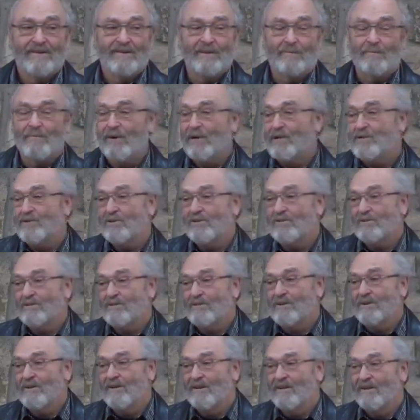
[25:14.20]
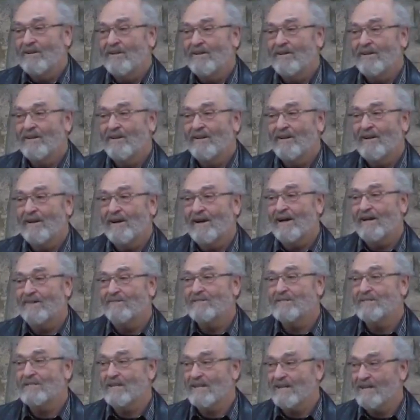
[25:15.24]
The Bridger
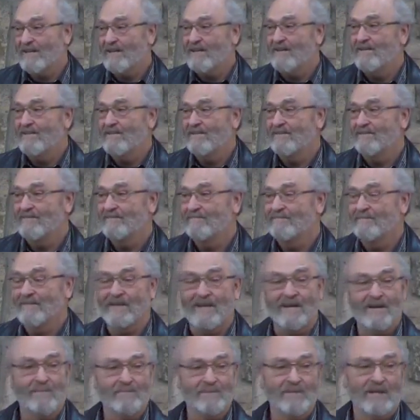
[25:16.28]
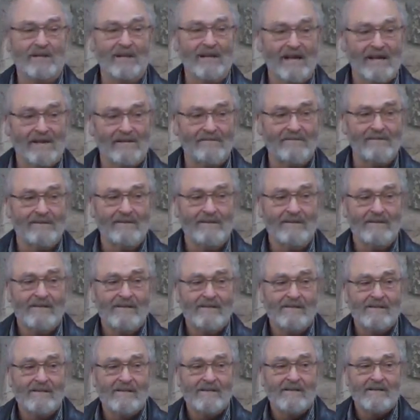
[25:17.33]
I've studied and come to love
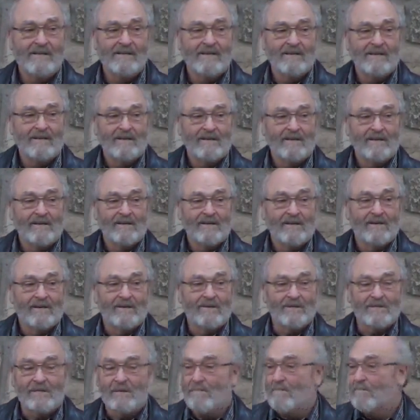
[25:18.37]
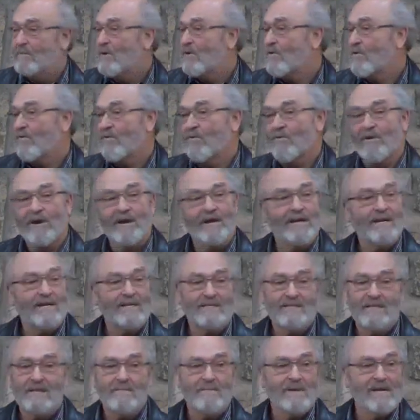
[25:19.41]
was a
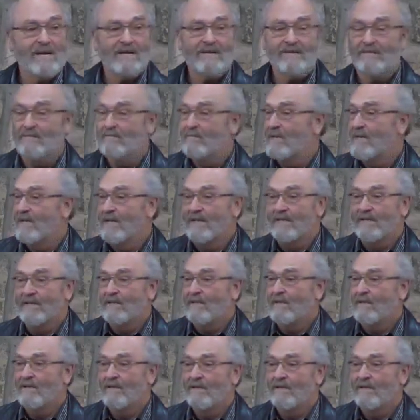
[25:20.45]
crazy mountain man.